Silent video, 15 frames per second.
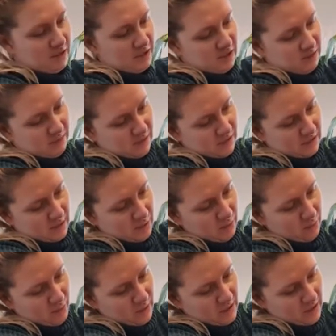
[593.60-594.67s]
because I
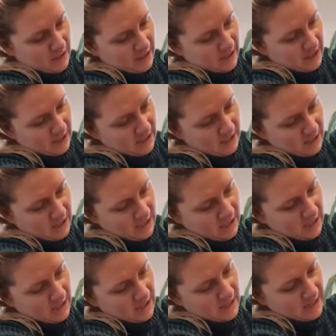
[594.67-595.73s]
would like,
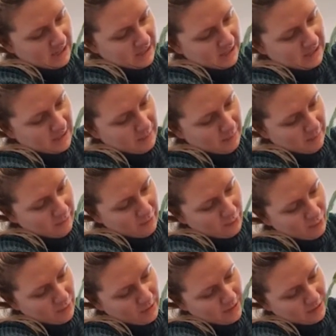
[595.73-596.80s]
as I said
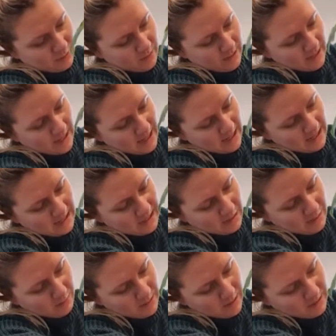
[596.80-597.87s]
before, it's quite handy
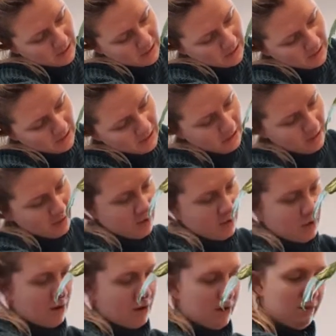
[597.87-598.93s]
when they
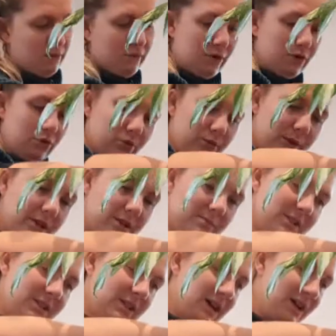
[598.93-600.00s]
root all by
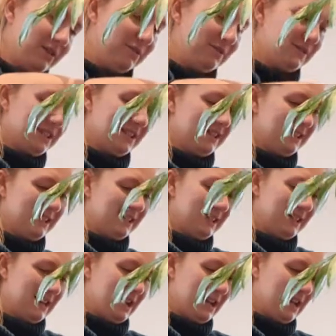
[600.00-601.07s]
themselves.
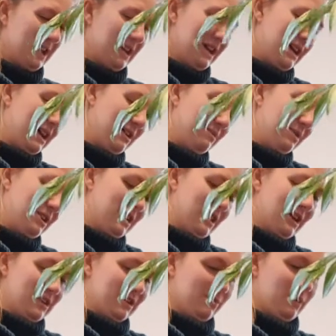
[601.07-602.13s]
You don't
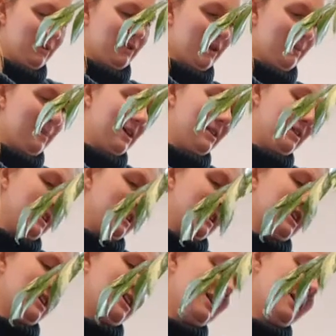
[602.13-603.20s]
have to worry about like
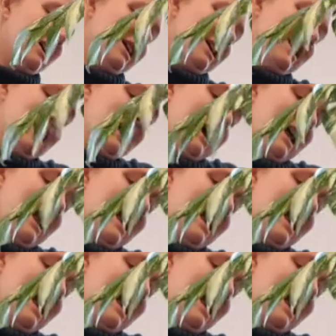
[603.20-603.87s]
air